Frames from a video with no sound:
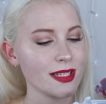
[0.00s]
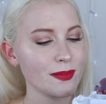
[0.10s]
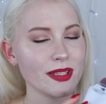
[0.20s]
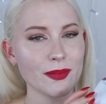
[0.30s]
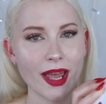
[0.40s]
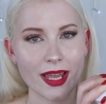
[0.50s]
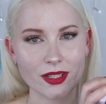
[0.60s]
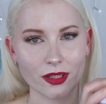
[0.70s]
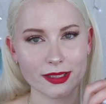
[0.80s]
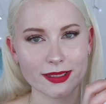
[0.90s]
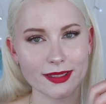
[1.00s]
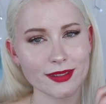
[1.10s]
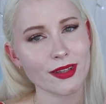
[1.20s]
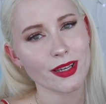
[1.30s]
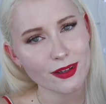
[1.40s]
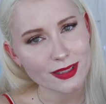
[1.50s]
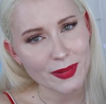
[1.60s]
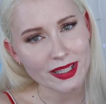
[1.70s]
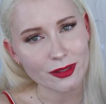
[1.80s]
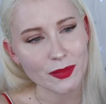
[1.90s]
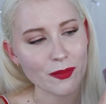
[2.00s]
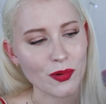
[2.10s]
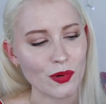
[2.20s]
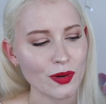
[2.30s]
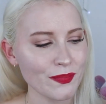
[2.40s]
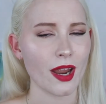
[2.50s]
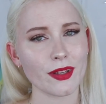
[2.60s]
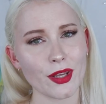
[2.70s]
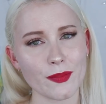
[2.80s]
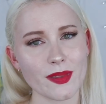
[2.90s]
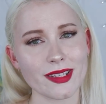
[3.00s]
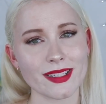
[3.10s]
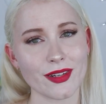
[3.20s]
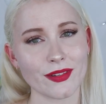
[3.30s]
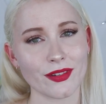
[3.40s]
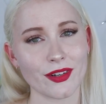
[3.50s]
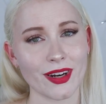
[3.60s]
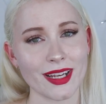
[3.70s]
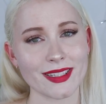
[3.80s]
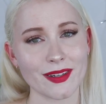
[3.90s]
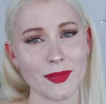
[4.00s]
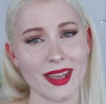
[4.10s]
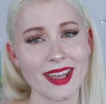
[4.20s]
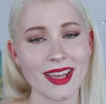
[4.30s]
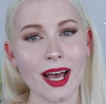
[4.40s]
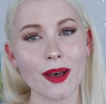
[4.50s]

These ones were $8, so they cost me a little bit more. I really hope that these don't look crazy on me.